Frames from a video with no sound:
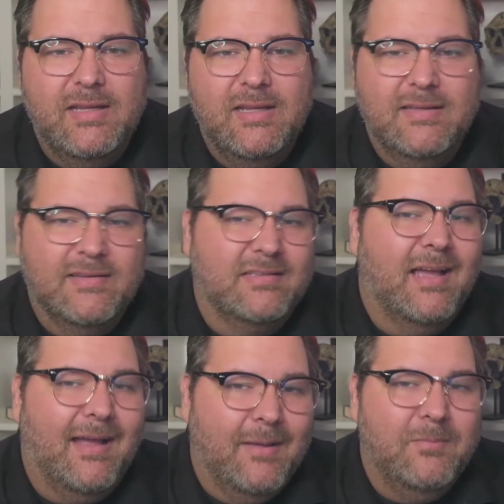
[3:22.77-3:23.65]
is a
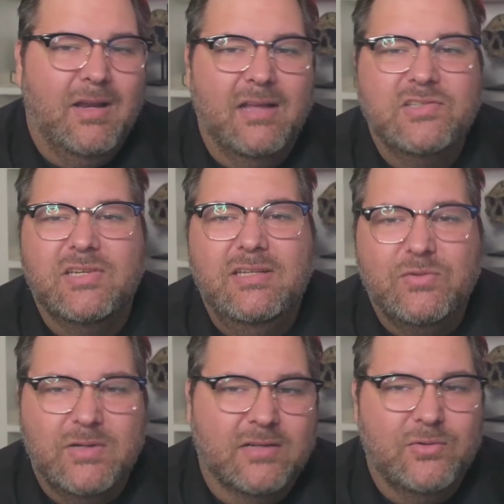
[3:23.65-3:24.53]
top-notch
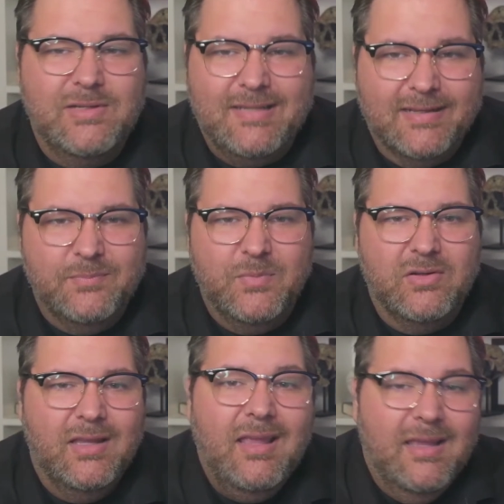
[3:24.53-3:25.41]
introductory
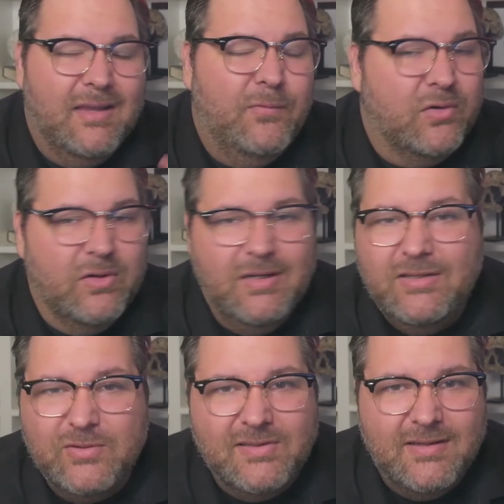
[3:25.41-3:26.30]
textbook if you're
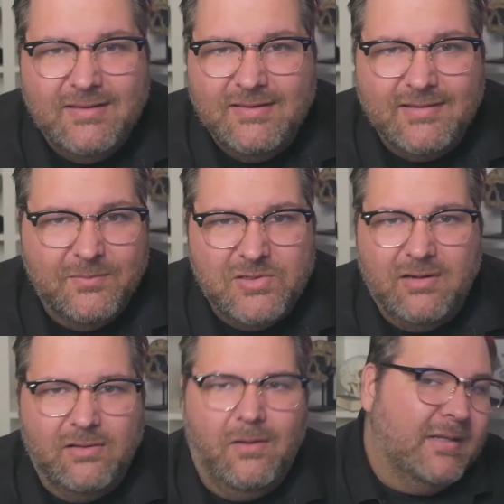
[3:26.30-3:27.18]
interested in the subject
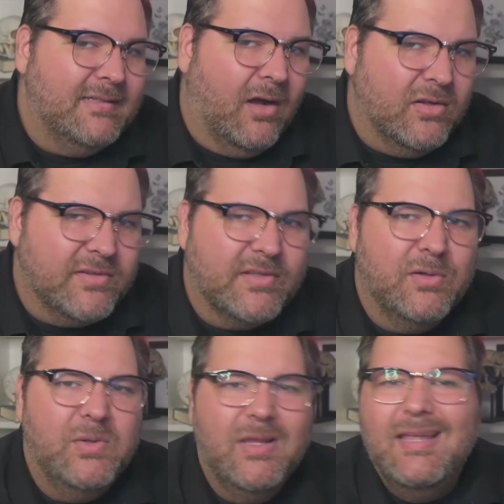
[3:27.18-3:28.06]
at all.
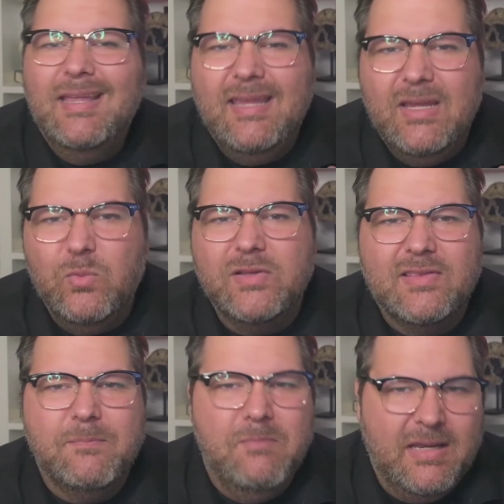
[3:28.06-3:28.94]
Also, he was the
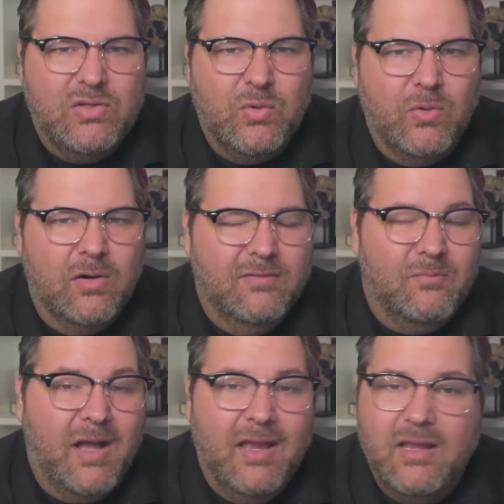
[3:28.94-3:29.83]
mentor of
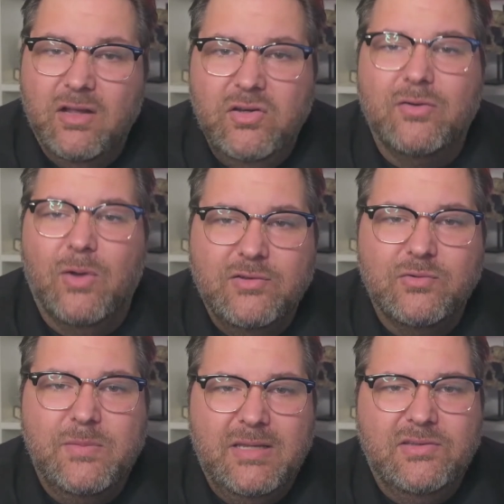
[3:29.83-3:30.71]
my
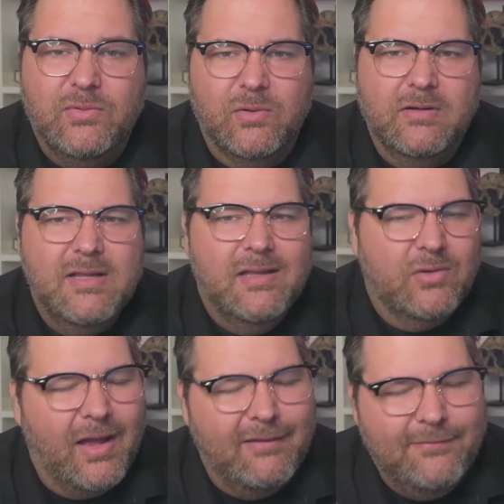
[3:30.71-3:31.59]
undergraduate mentor,
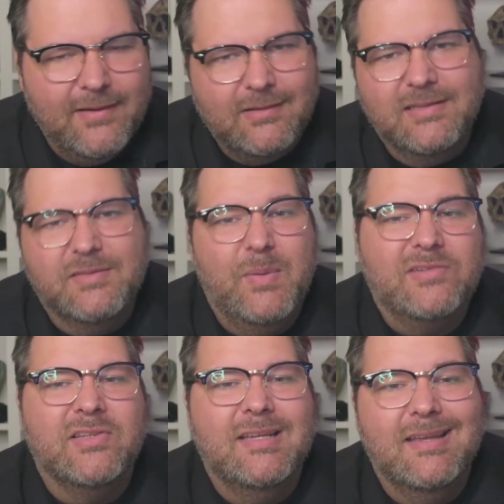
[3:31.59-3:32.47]
so I feel
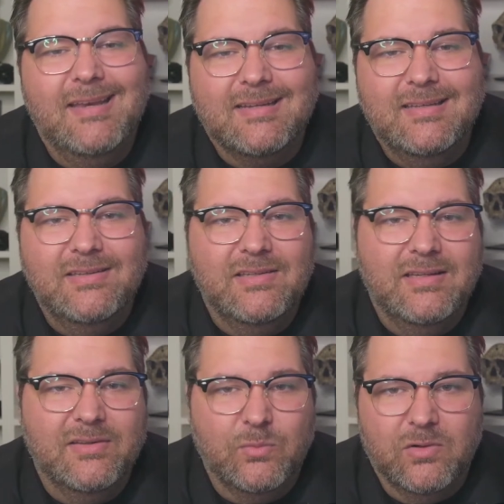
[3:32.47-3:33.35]
especially connected to
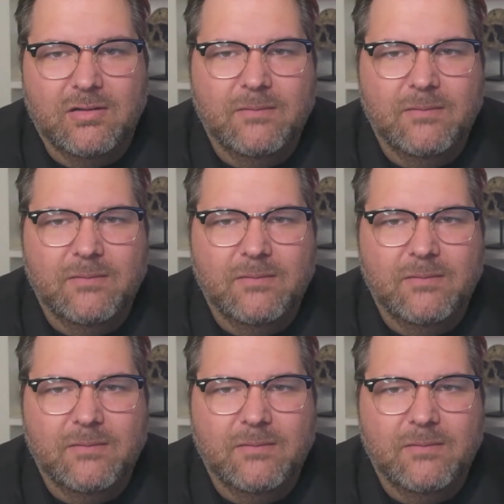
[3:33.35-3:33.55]
his work.